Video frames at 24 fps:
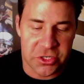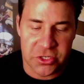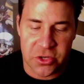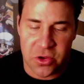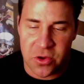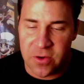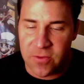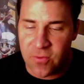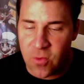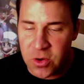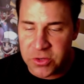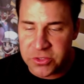Just
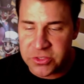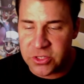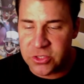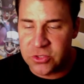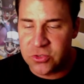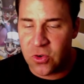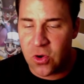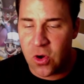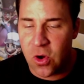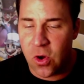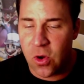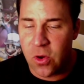go into voice
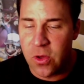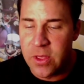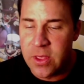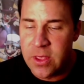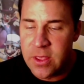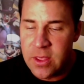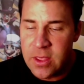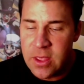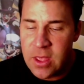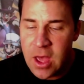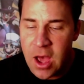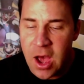control.
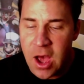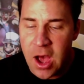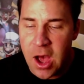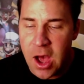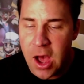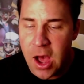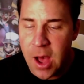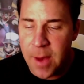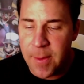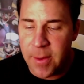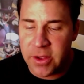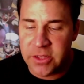
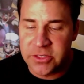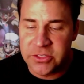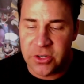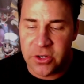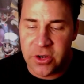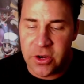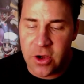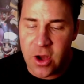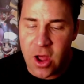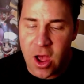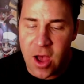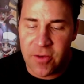I'm gonna
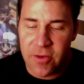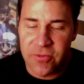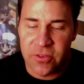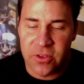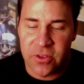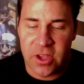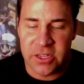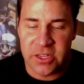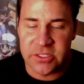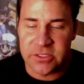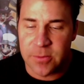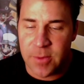turn it
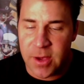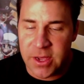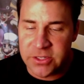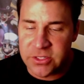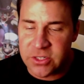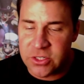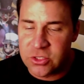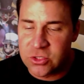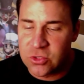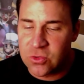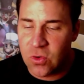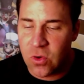off.
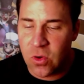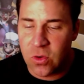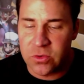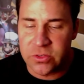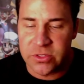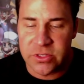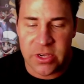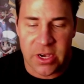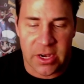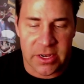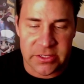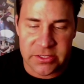Customize
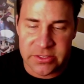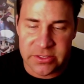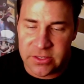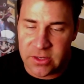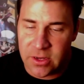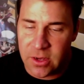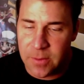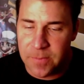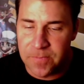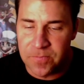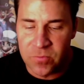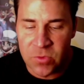controls,
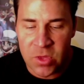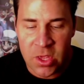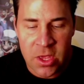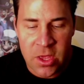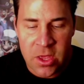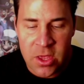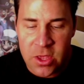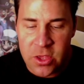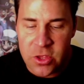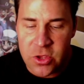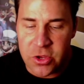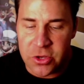custom.
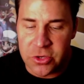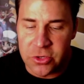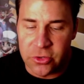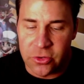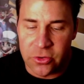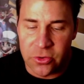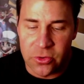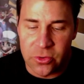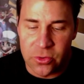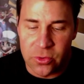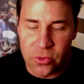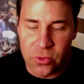You can
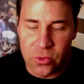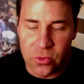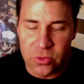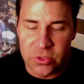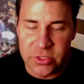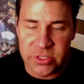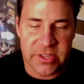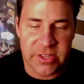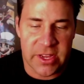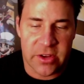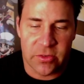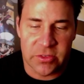do
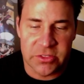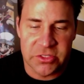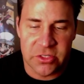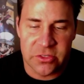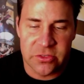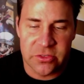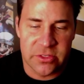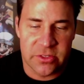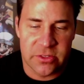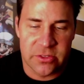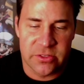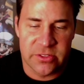let's
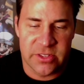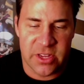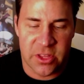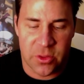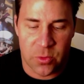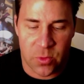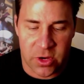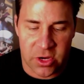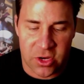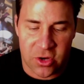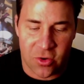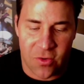just say
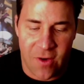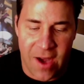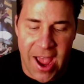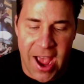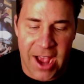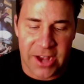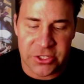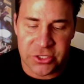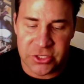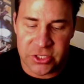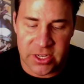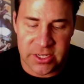the word
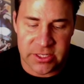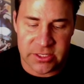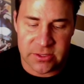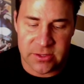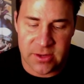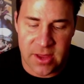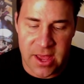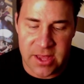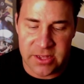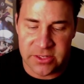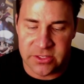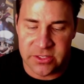crash
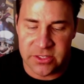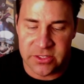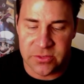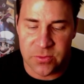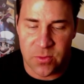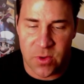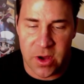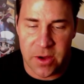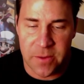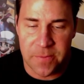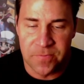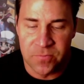as this
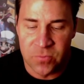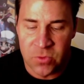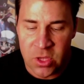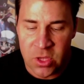one.